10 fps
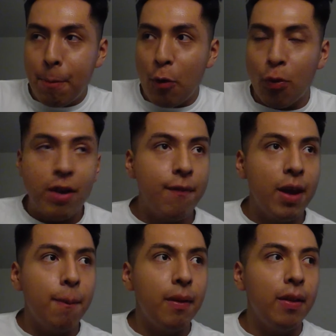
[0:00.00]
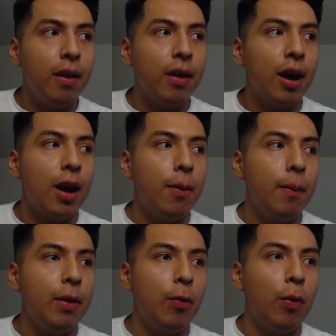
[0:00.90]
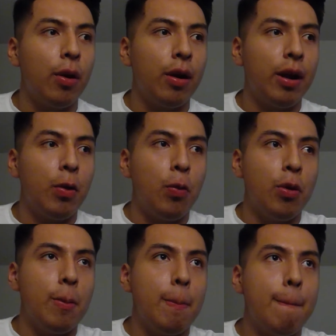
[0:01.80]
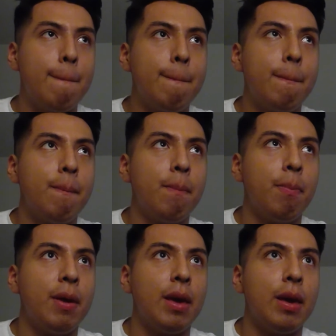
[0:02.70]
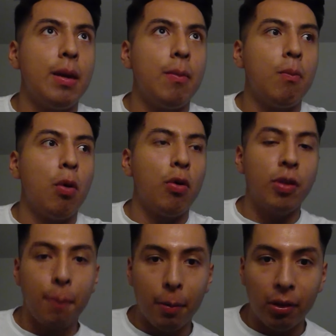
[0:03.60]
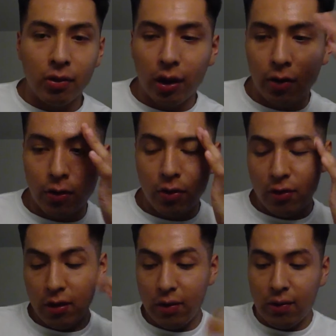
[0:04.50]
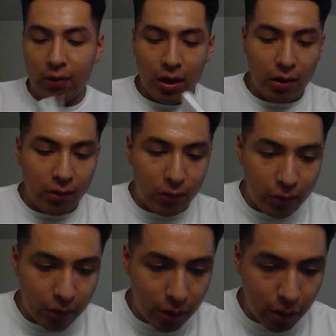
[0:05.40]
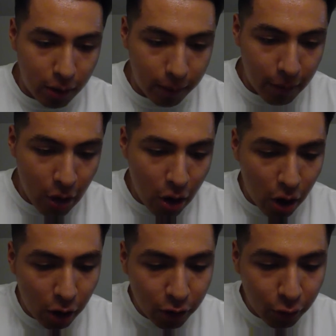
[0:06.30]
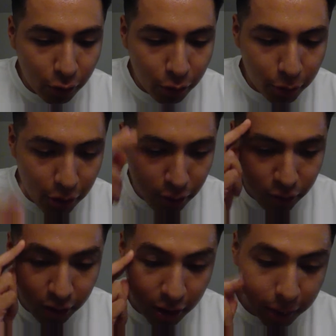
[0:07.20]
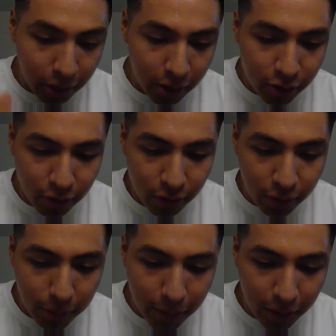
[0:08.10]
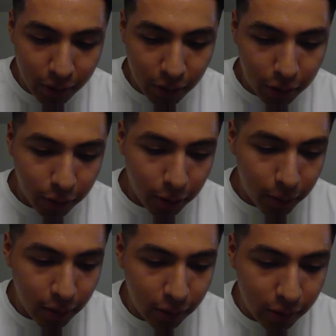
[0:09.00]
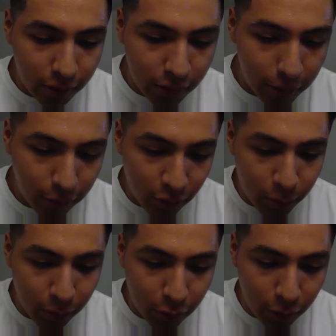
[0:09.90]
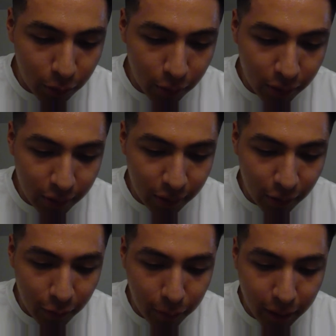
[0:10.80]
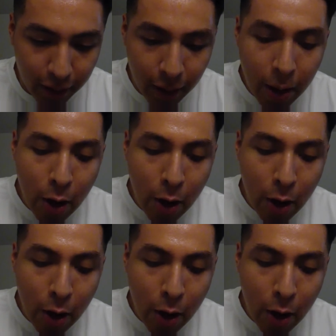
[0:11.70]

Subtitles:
revamping the economy where it would be more in the public sector. She says, all told, three huge economic engines, the banks, the auto companies, and the stimulus bills, were the state of play,